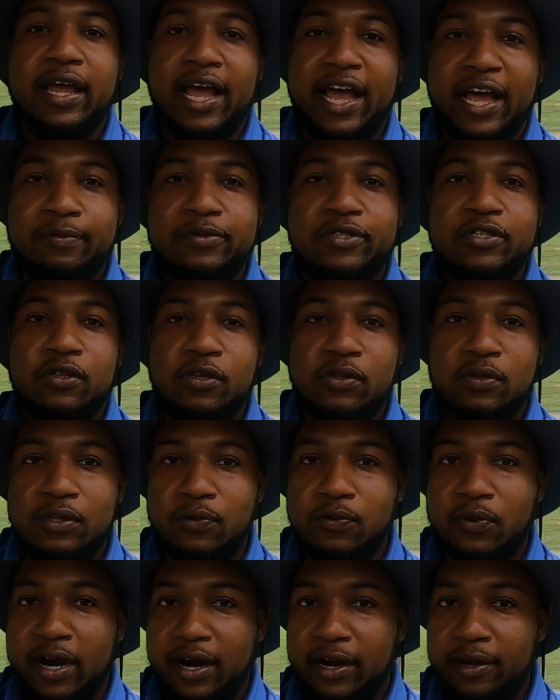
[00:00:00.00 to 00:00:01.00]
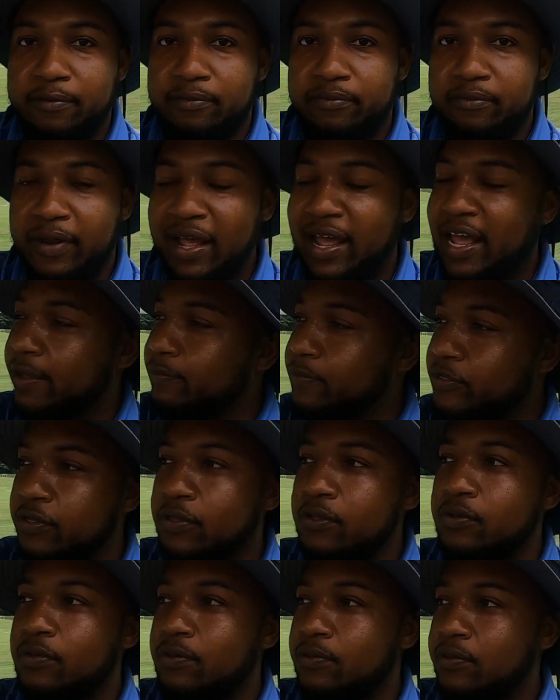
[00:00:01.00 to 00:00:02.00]
absolutely right
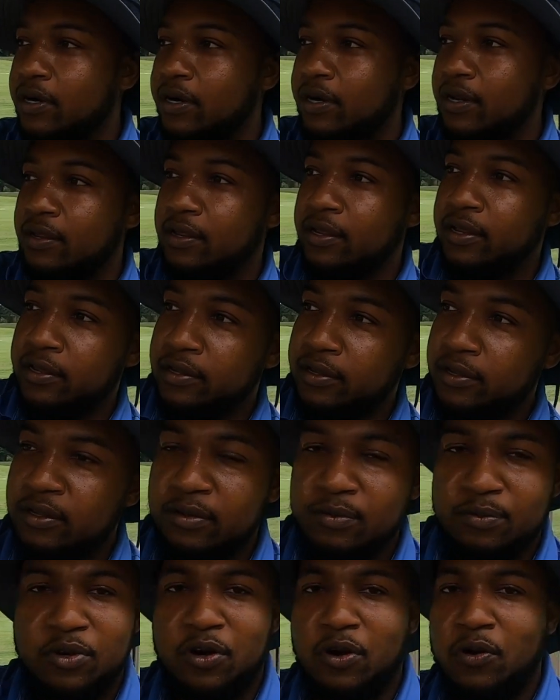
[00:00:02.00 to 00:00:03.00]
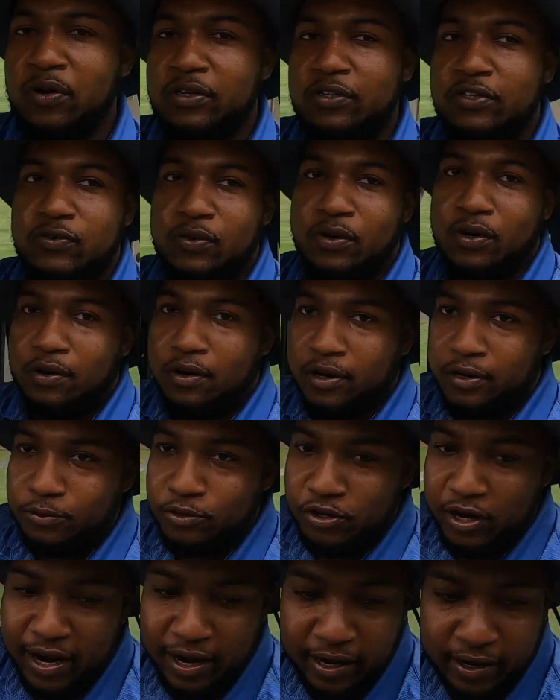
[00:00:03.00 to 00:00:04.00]
absolutely right going too hard
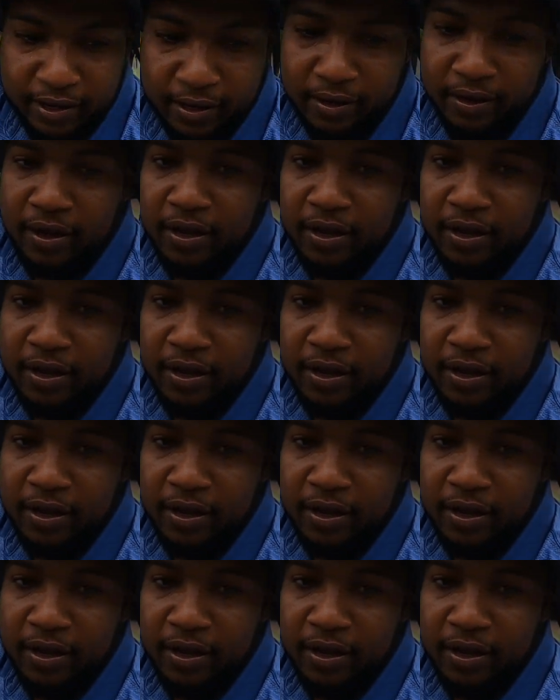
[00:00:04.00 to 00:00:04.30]
trying to